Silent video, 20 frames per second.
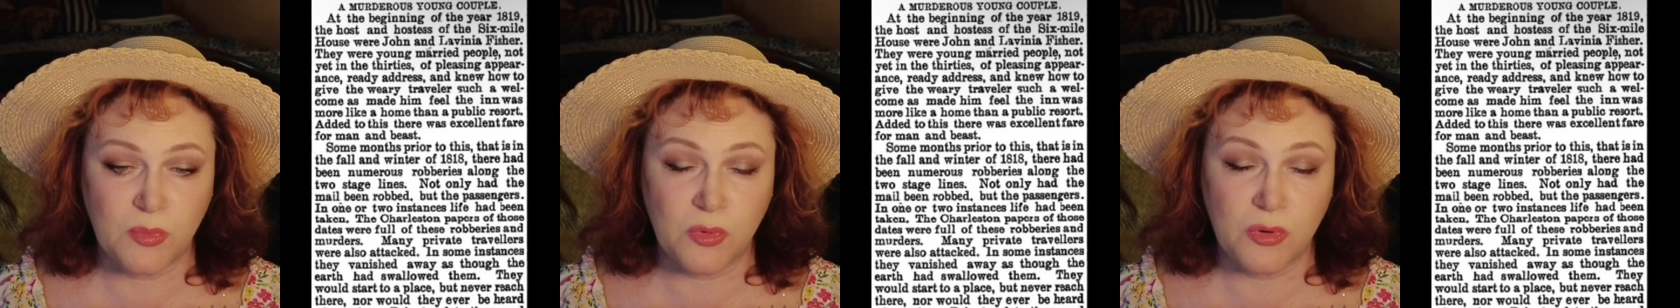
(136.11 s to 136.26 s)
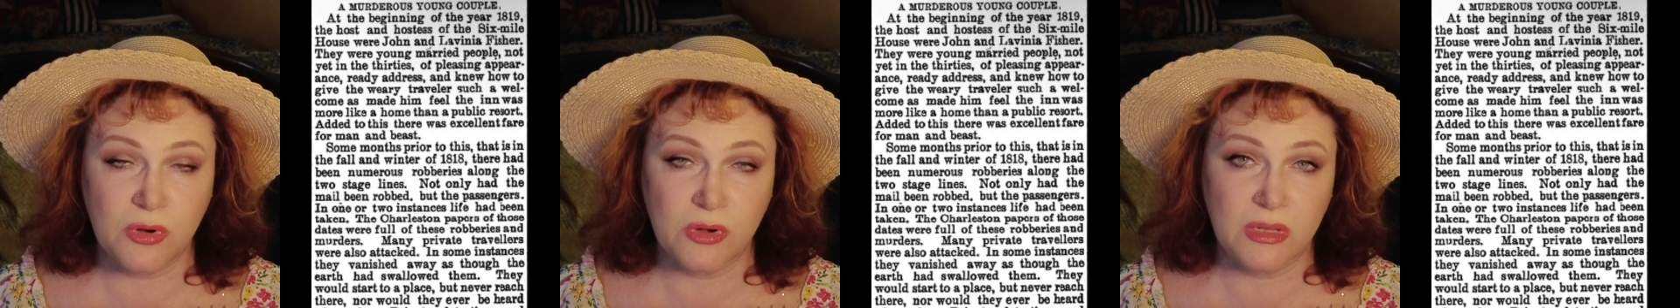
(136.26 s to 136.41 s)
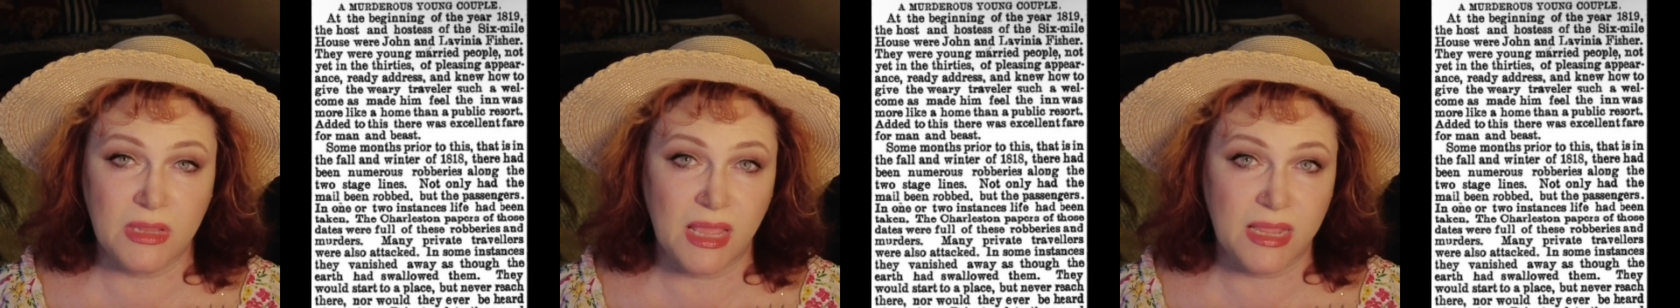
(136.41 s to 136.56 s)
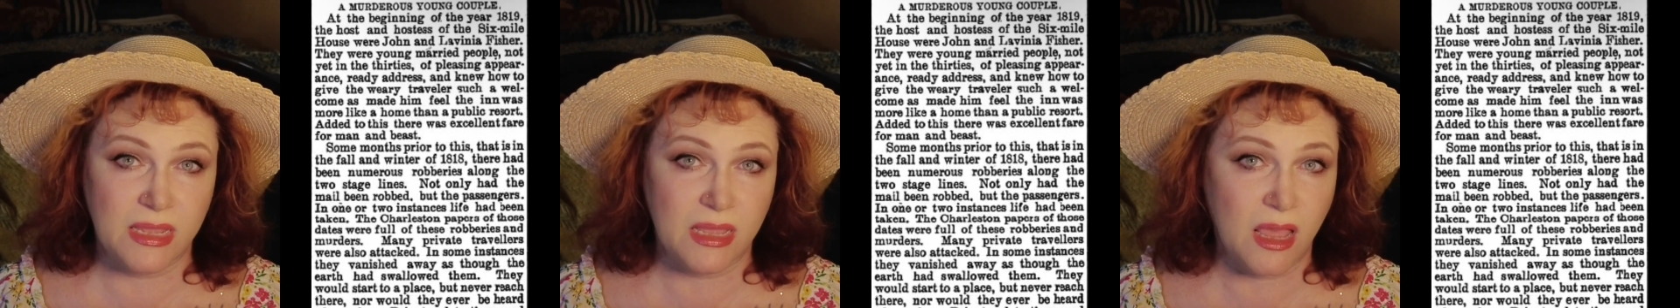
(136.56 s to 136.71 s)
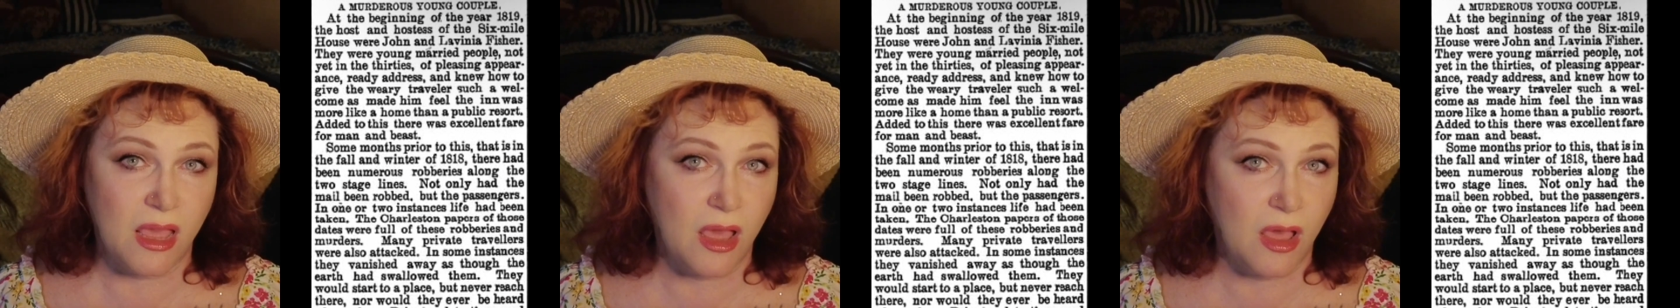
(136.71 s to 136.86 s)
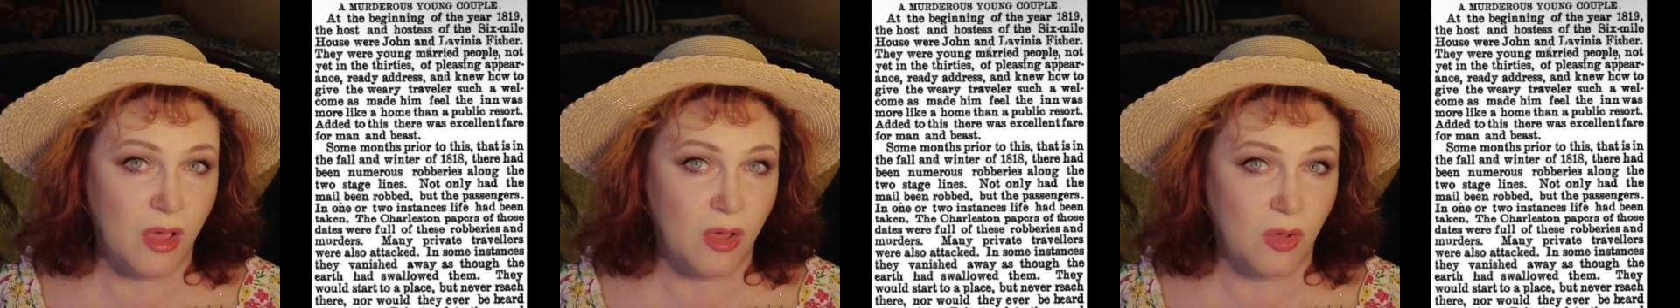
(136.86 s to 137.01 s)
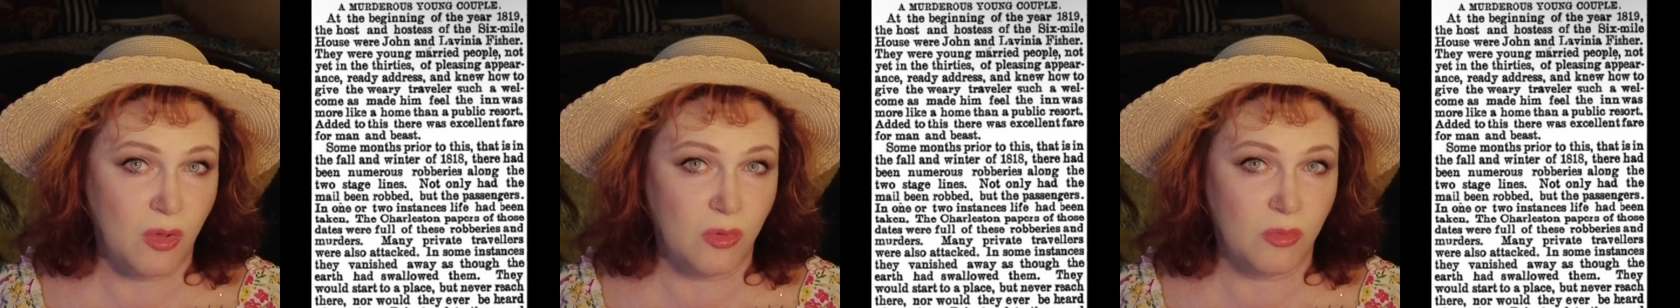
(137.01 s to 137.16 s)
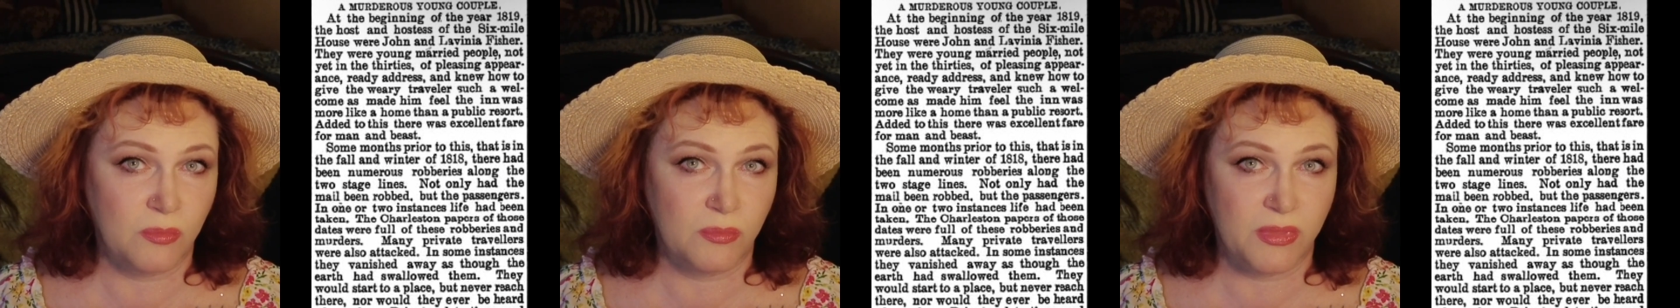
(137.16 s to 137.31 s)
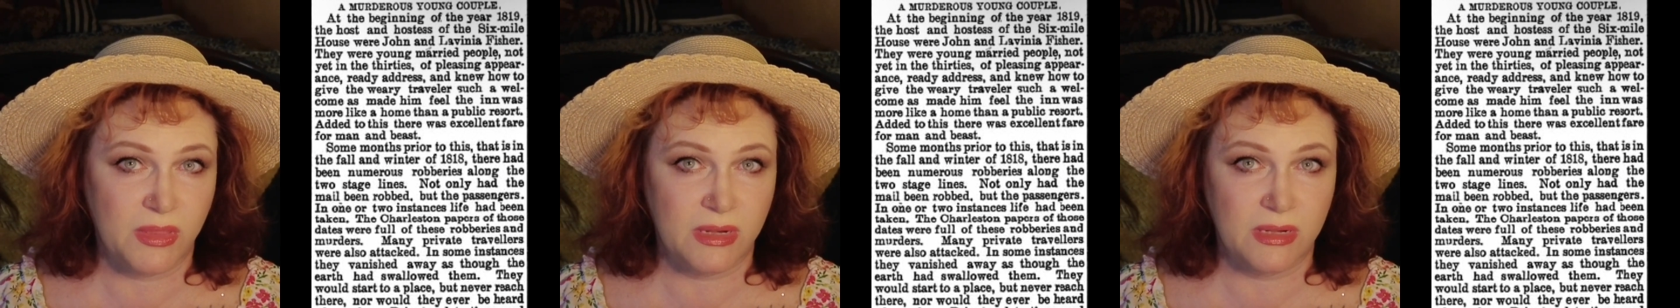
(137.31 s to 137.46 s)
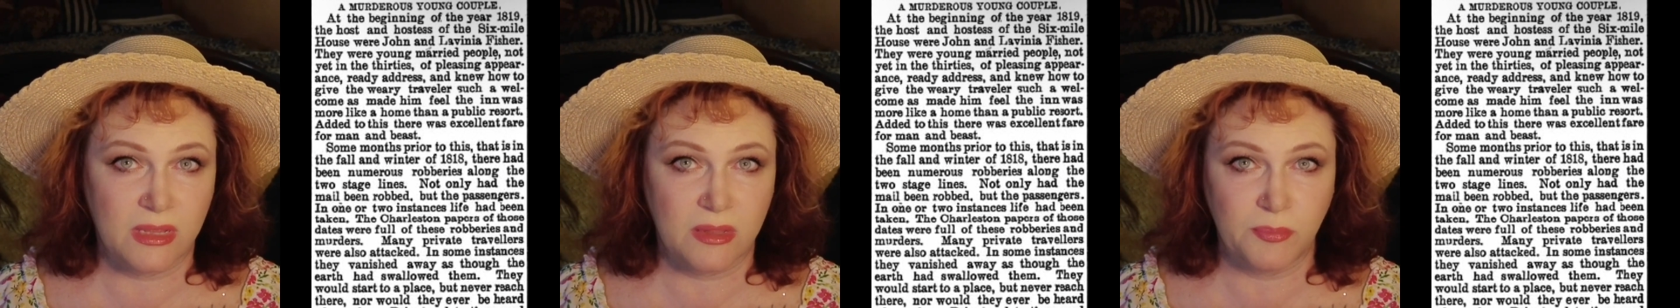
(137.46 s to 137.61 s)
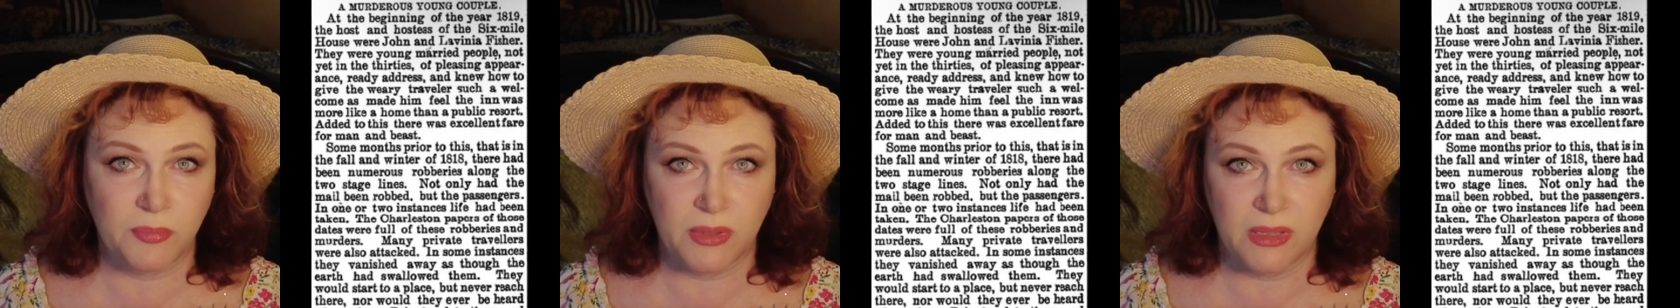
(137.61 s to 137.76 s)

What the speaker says: more like a home than a